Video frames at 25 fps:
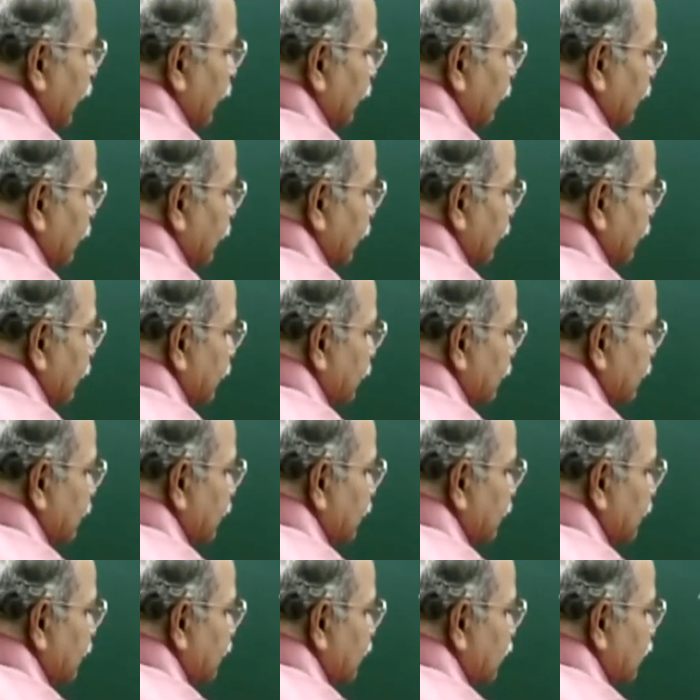and that
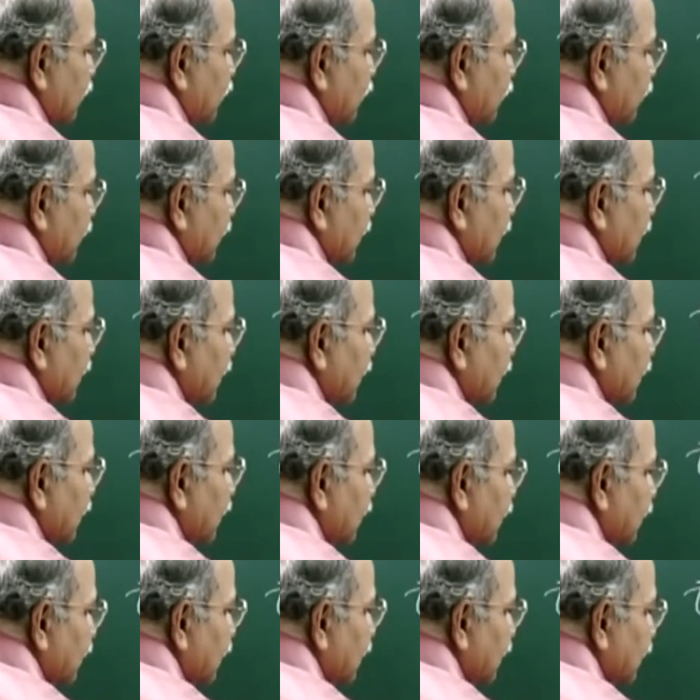is summation over
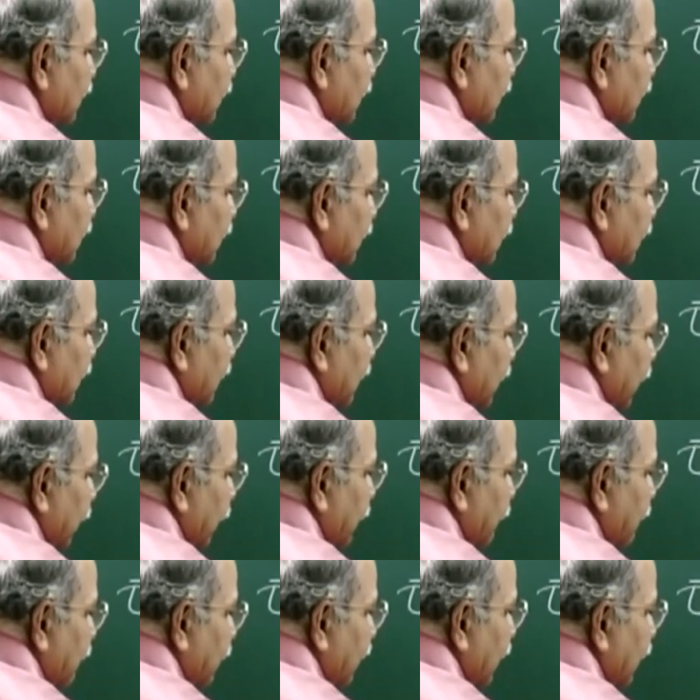
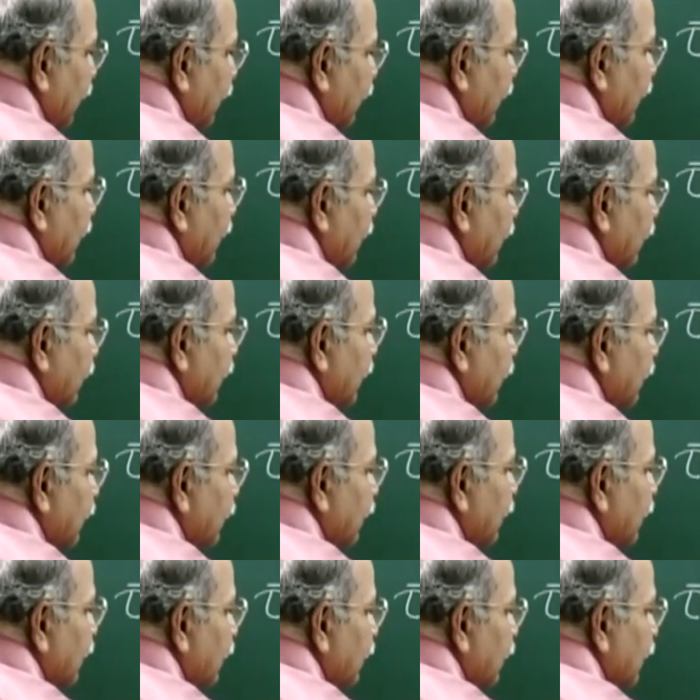m i
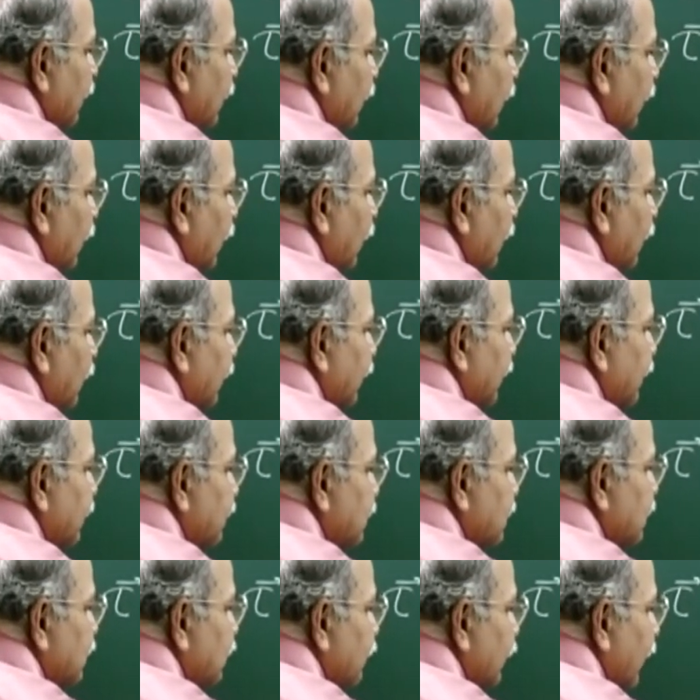r
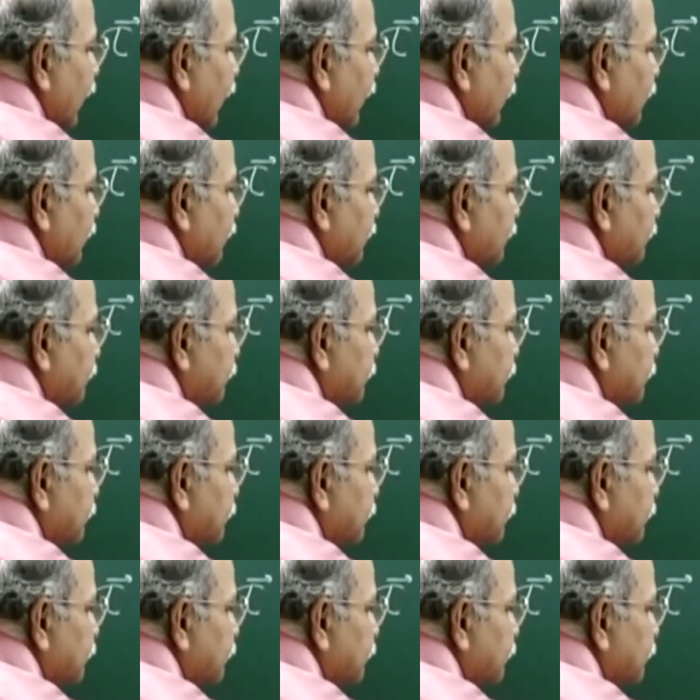i square.